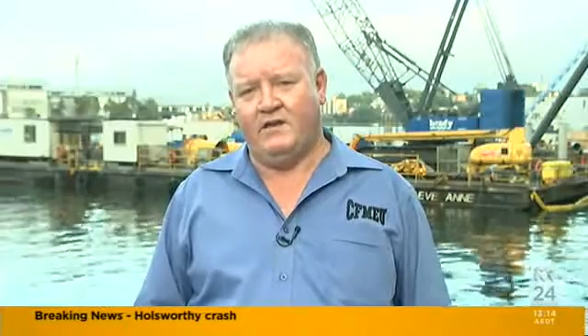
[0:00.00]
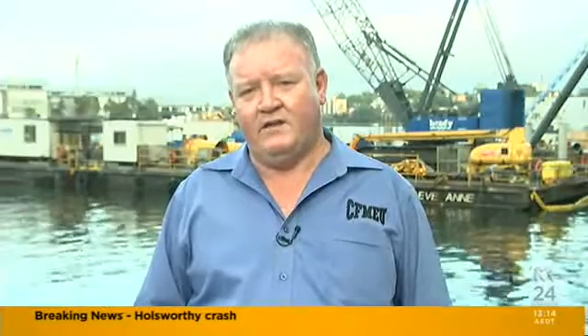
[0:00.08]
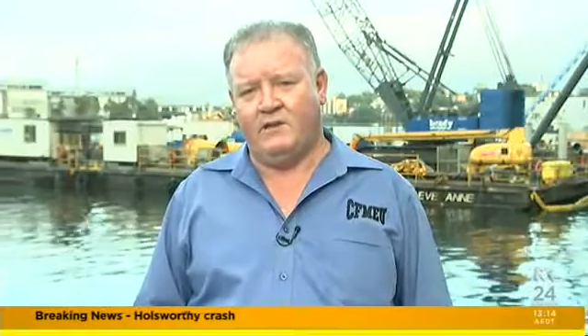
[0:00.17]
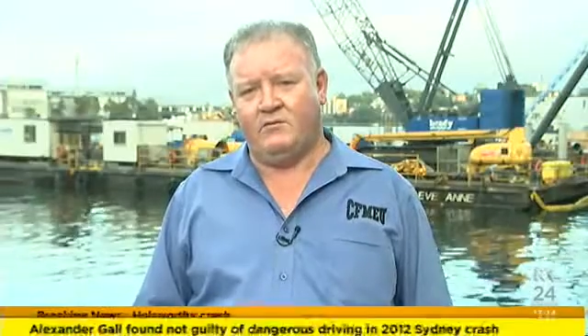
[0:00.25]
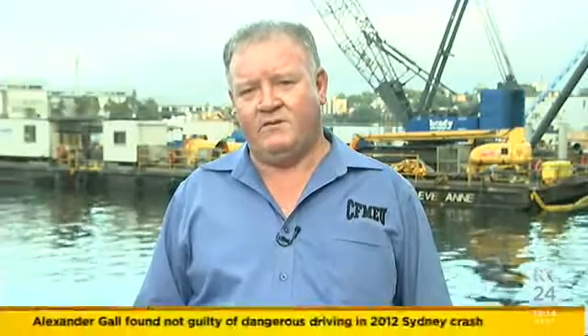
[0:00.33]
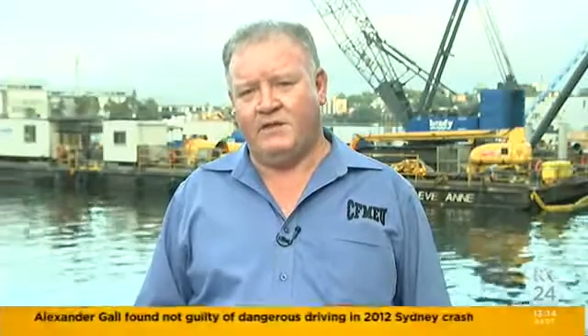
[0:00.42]

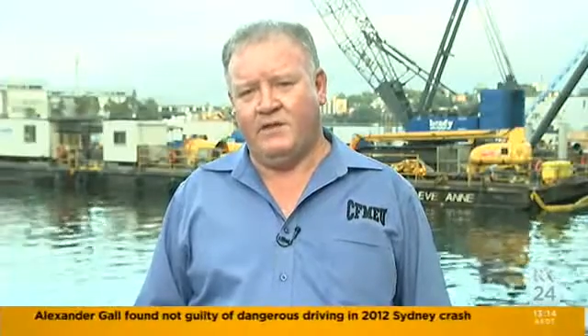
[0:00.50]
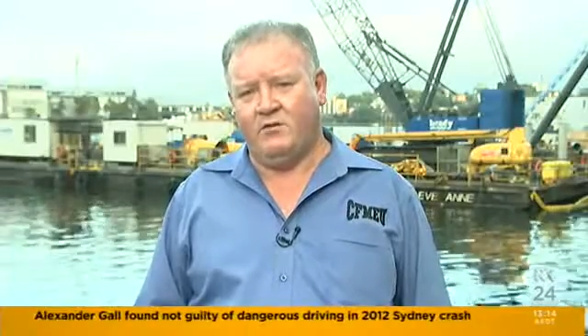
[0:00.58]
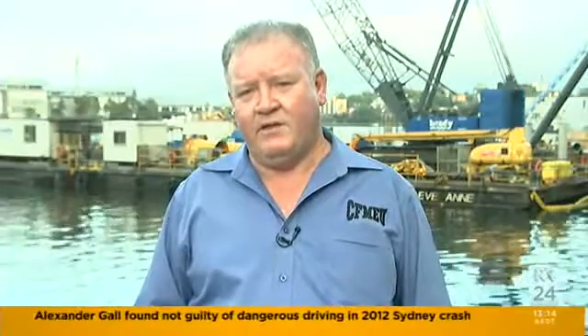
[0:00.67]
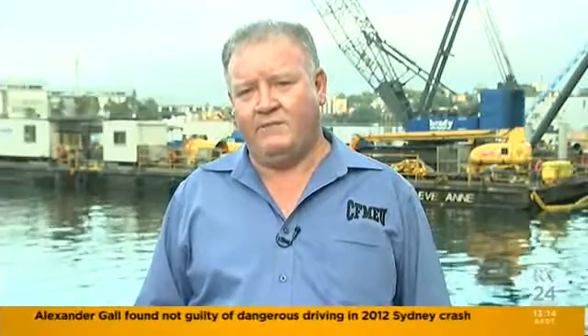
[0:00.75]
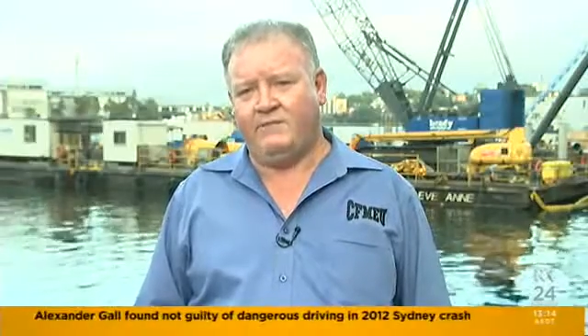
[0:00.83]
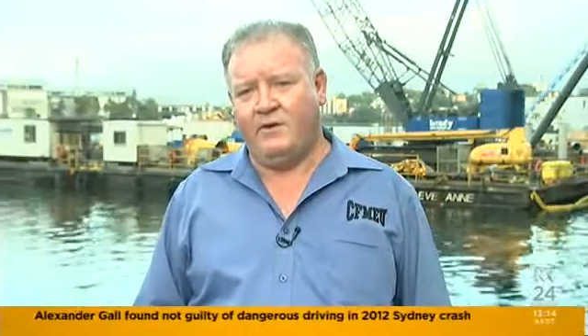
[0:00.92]
that was killed,
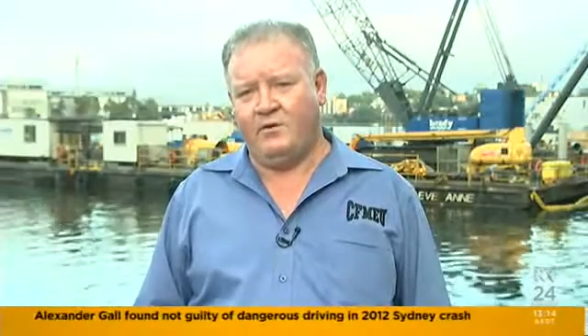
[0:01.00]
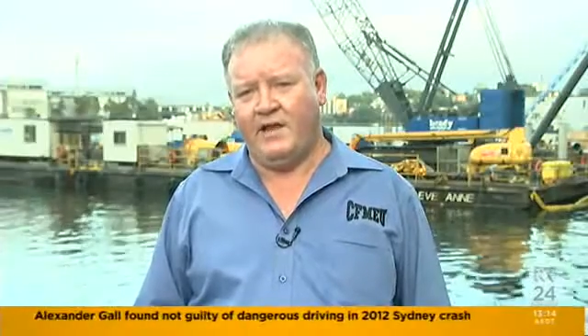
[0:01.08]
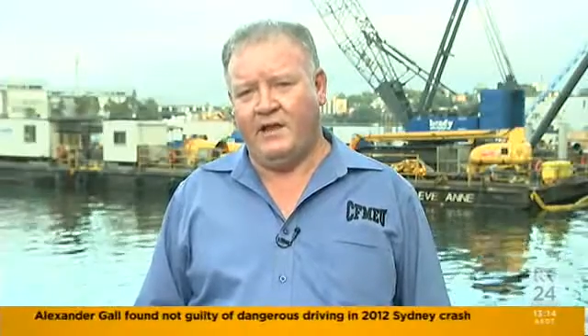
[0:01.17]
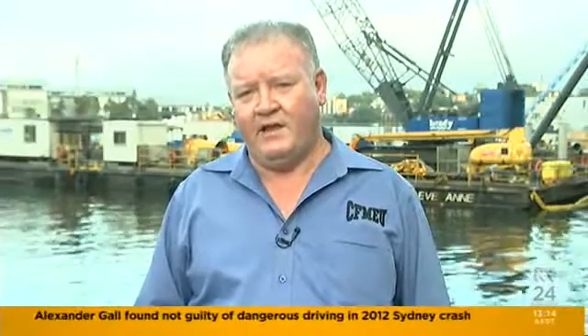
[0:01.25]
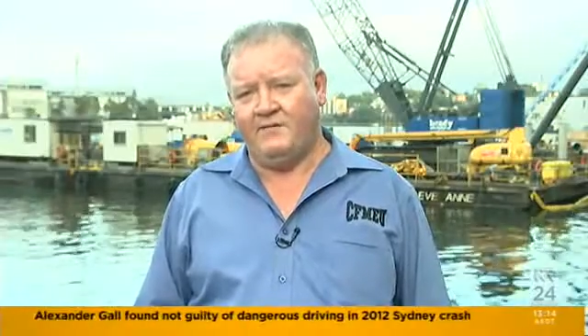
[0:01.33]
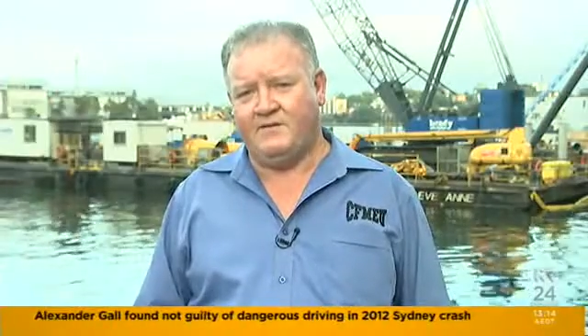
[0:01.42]
that fell
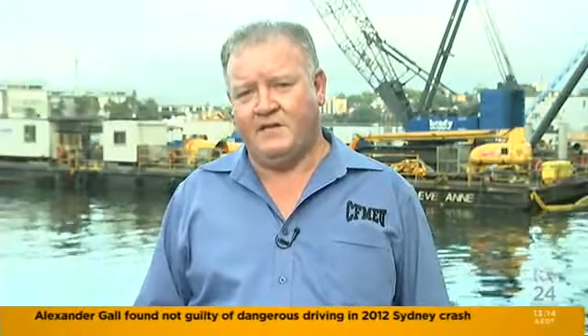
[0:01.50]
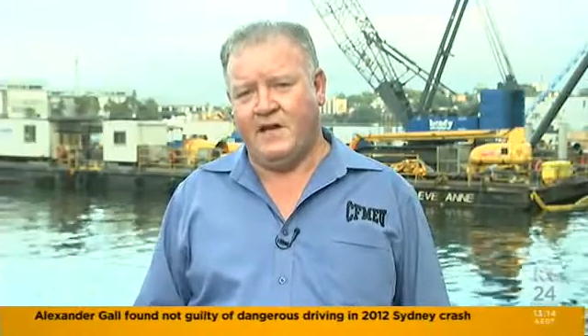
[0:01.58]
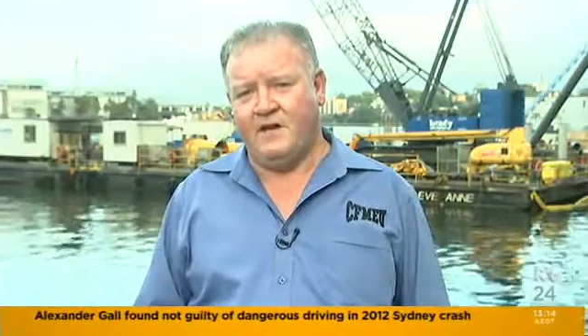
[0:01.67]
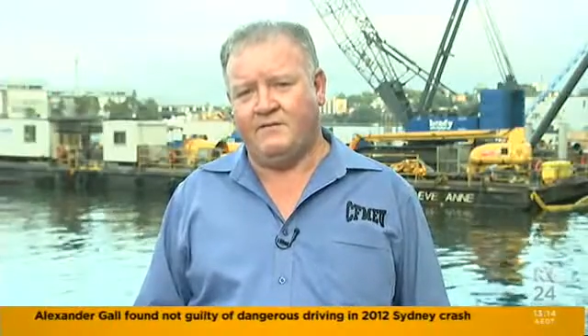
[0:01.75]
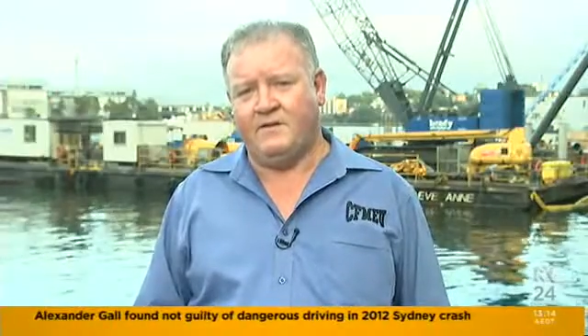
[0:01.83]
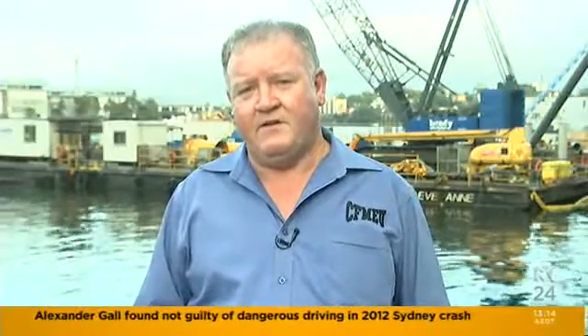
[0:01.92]
down a lift
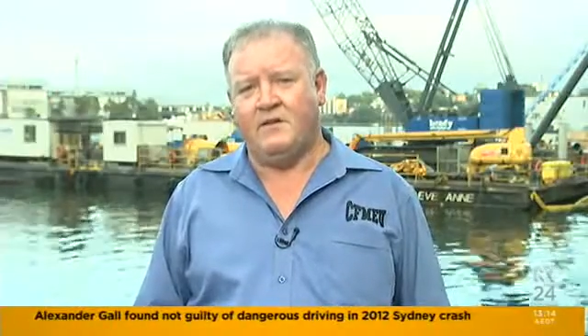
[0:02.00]
shaft.